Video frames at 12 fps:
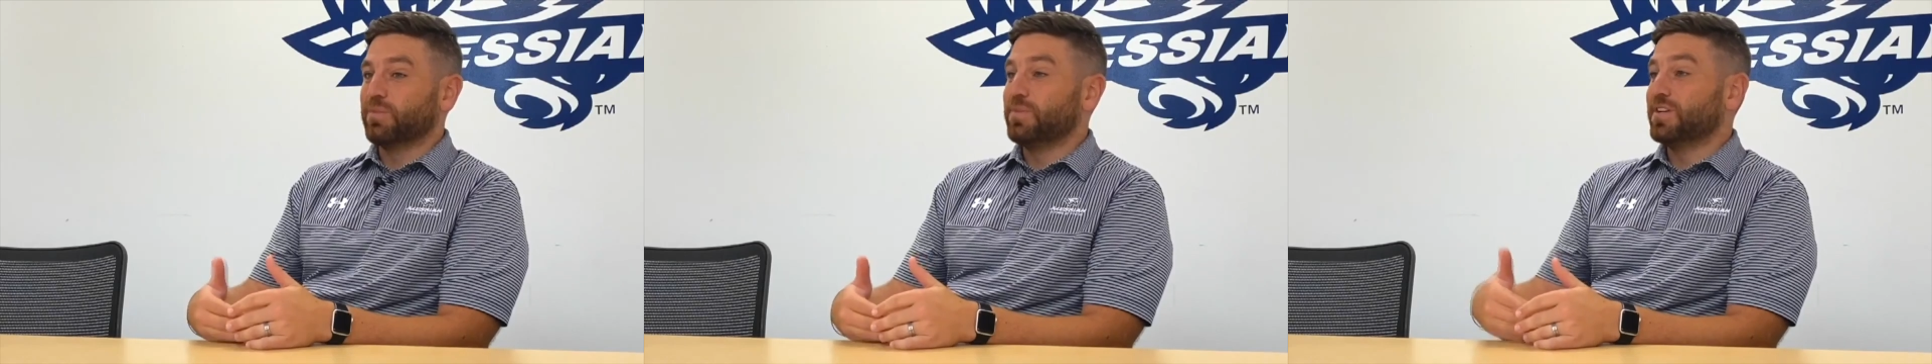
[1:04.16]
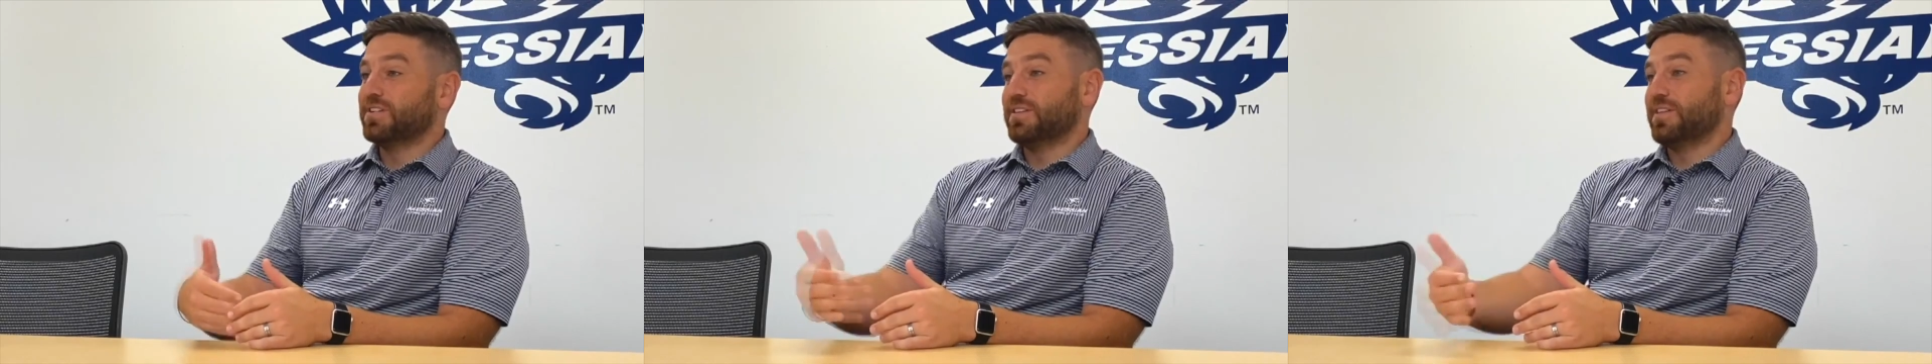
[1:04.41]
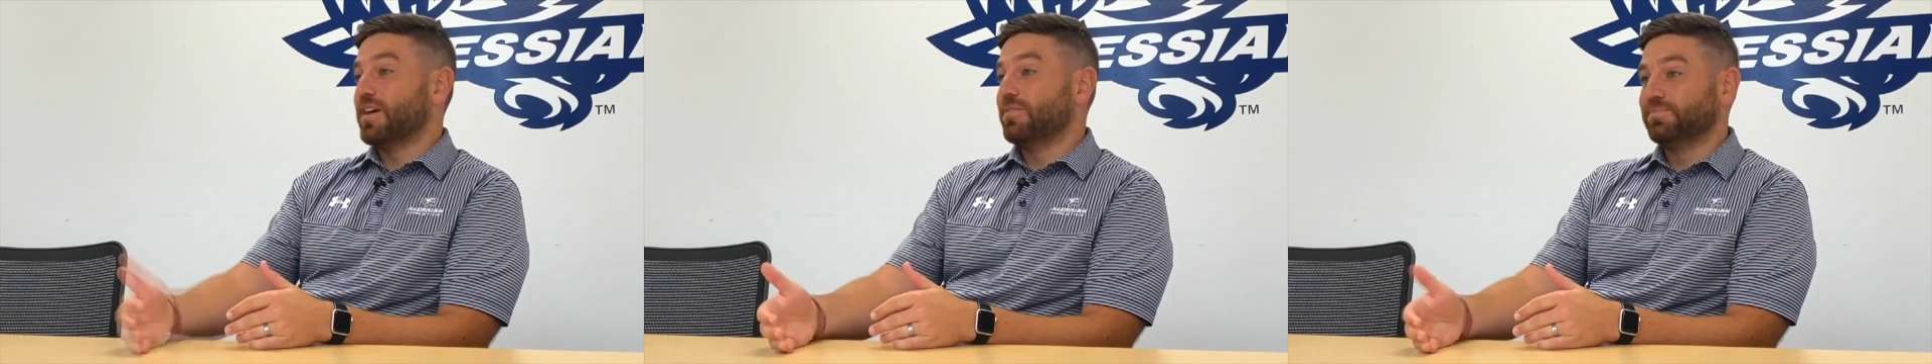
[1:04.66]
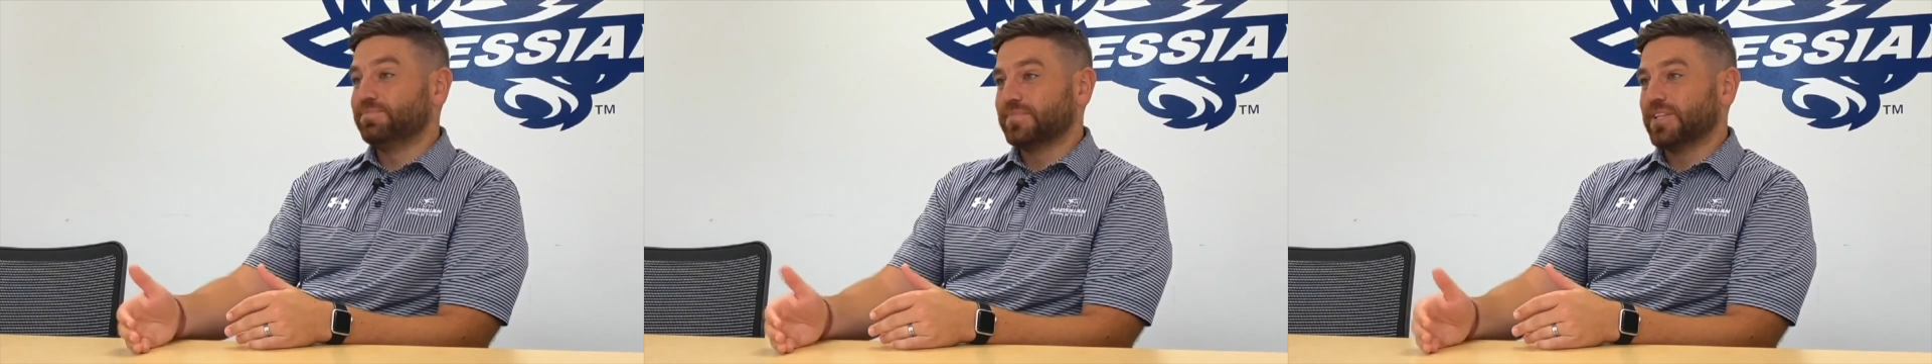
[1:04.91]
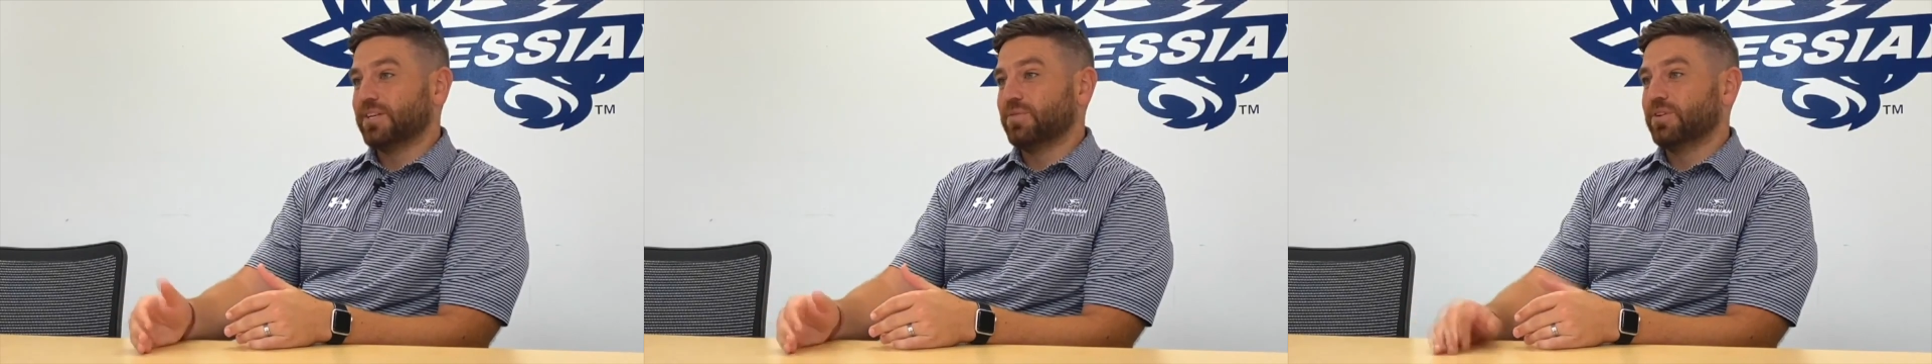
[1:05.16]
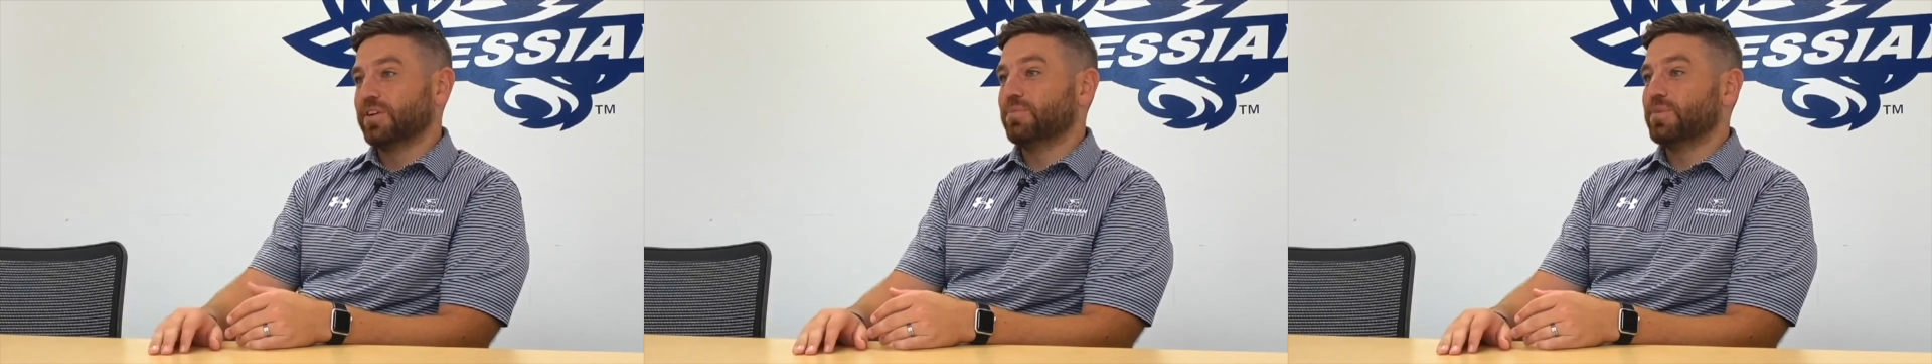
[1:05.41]
we were committed to them.
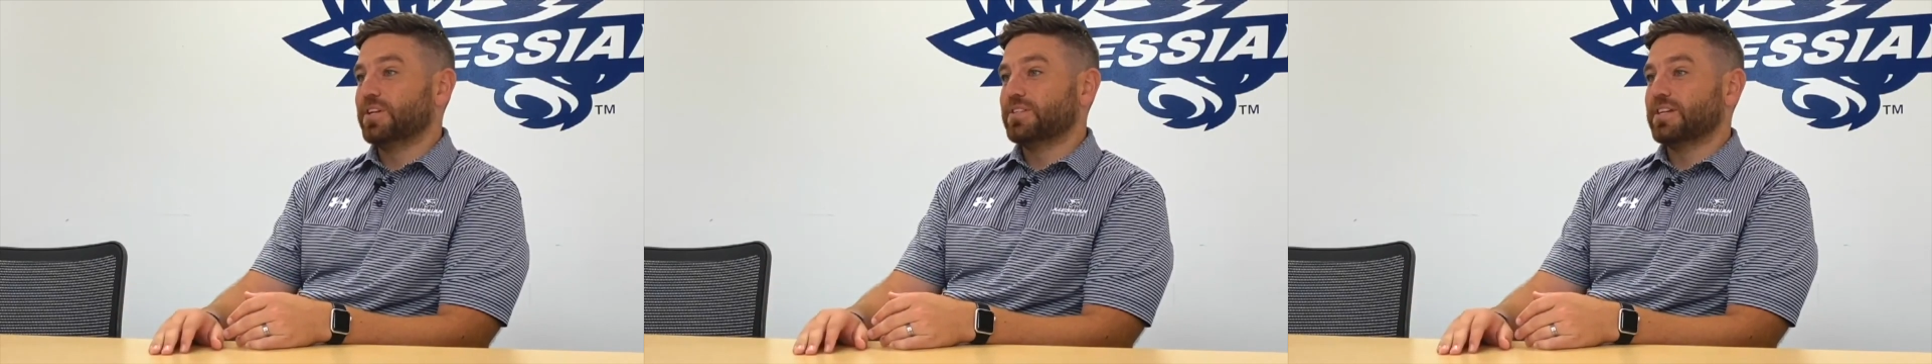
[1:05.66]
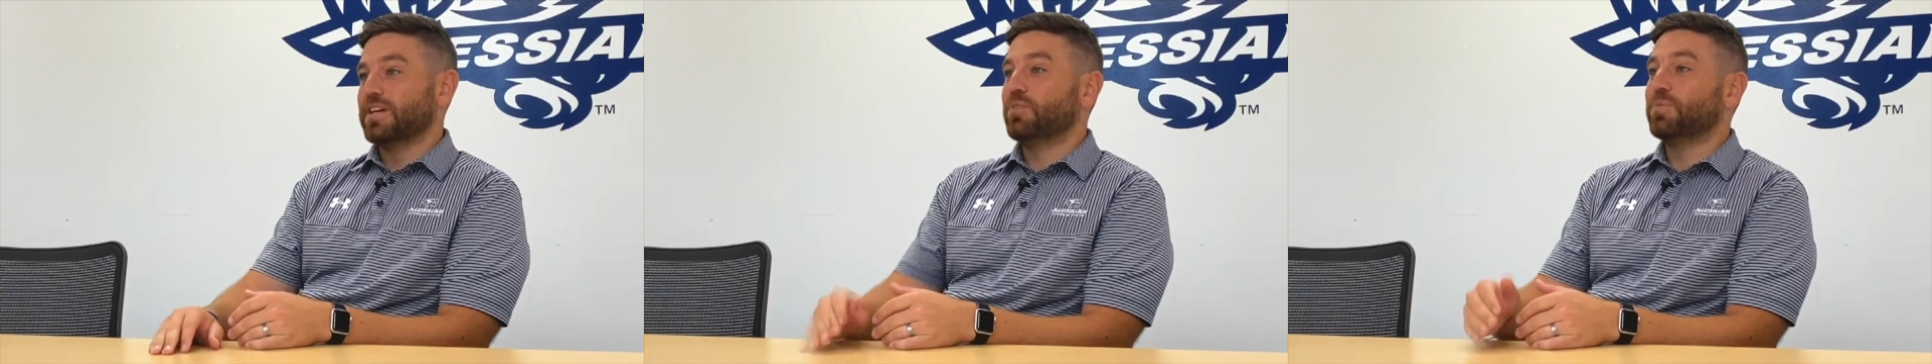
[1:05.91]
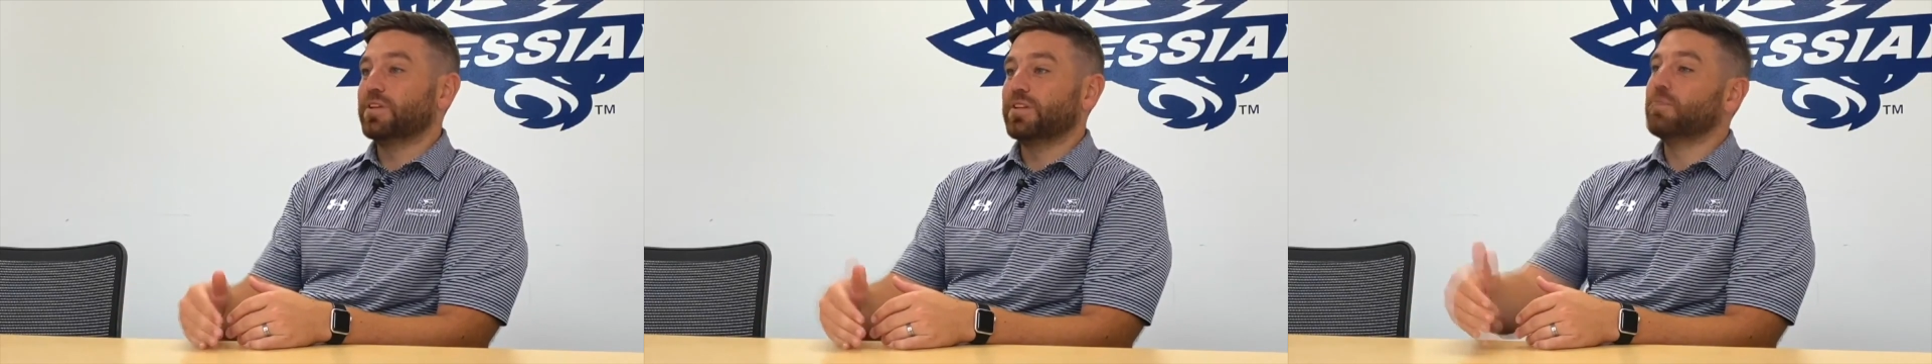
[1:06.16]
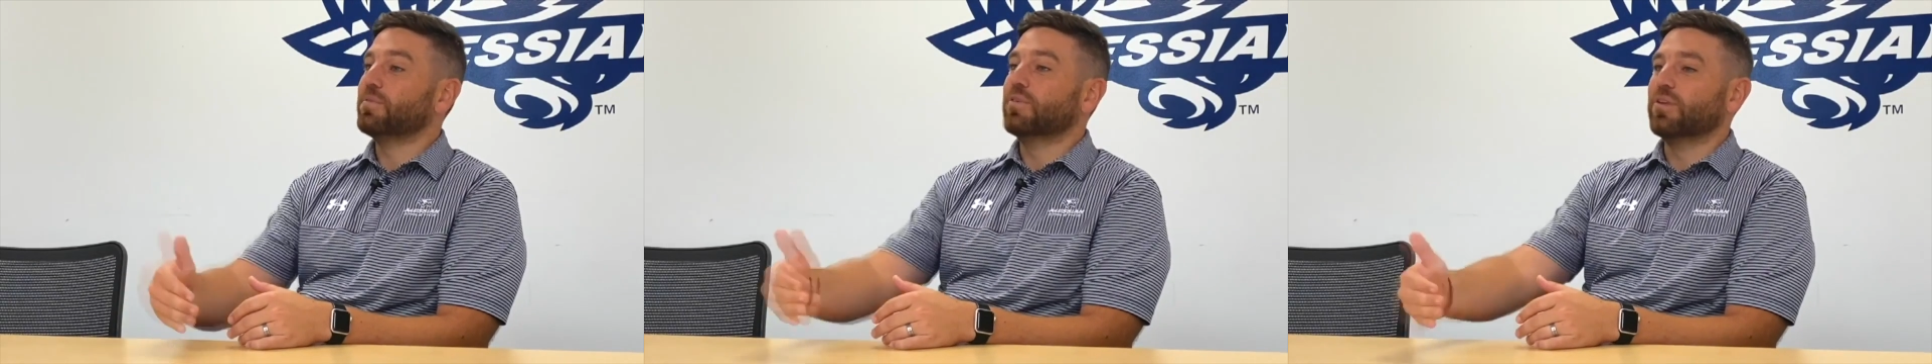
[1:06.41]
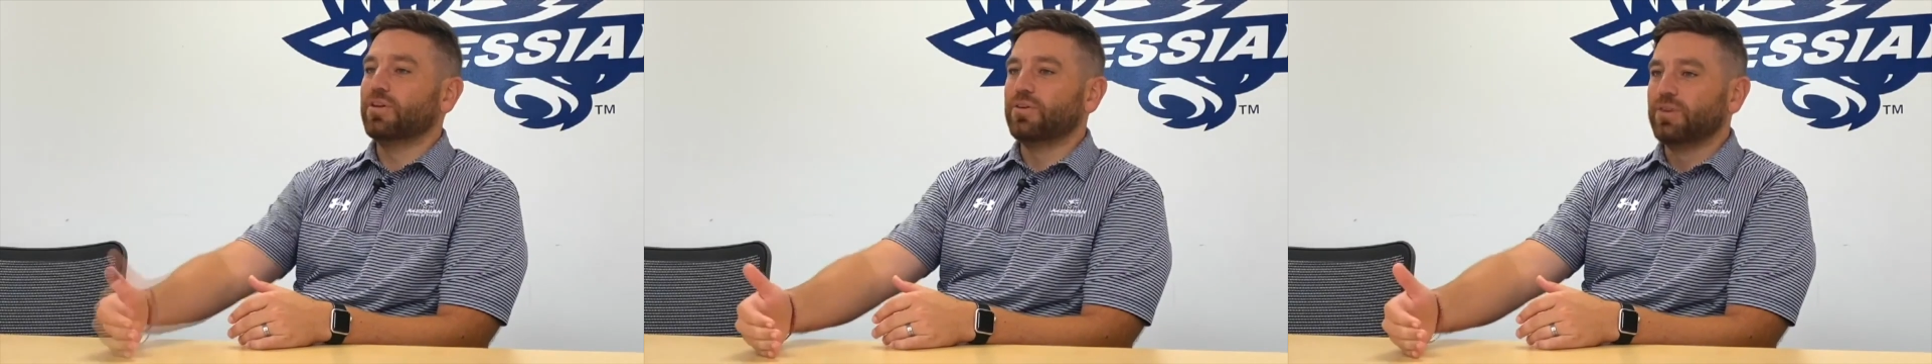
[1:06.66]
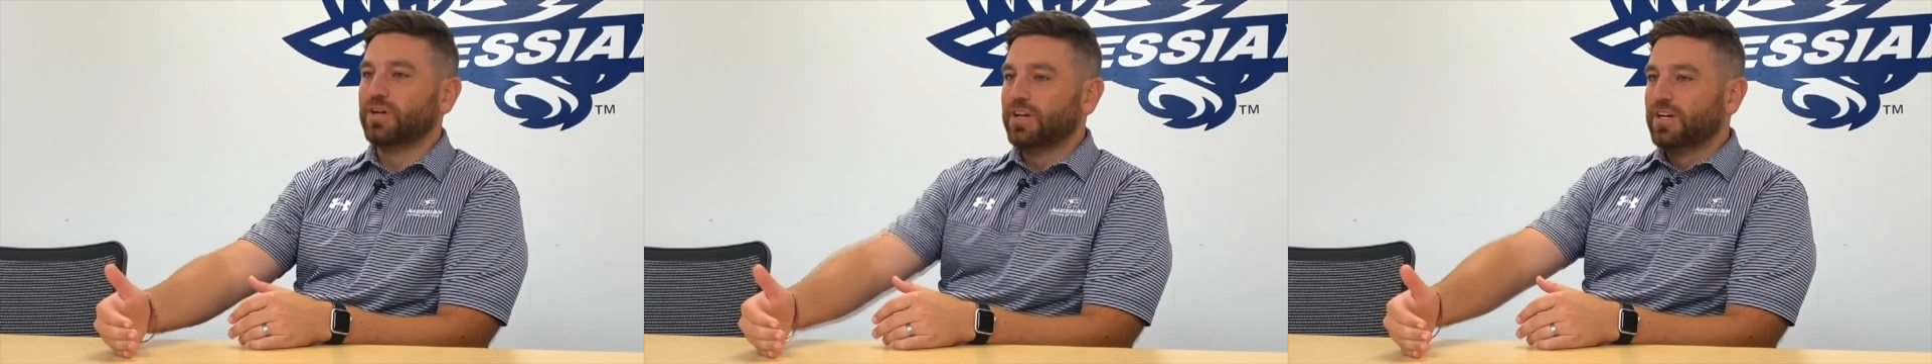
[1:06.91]
Like, we were committed to helping them
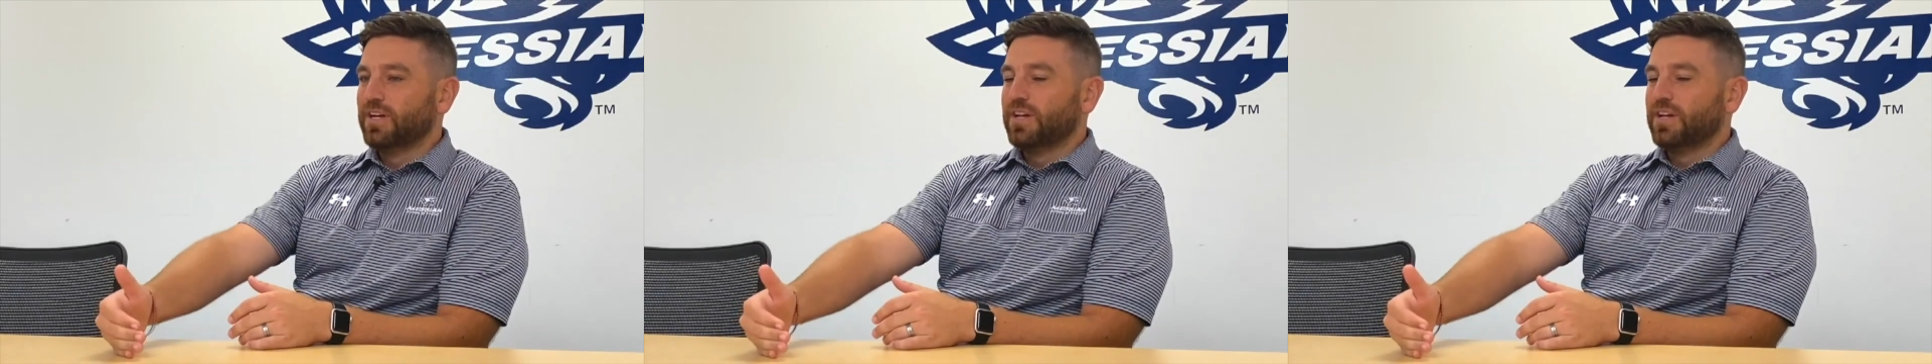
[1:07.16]
grow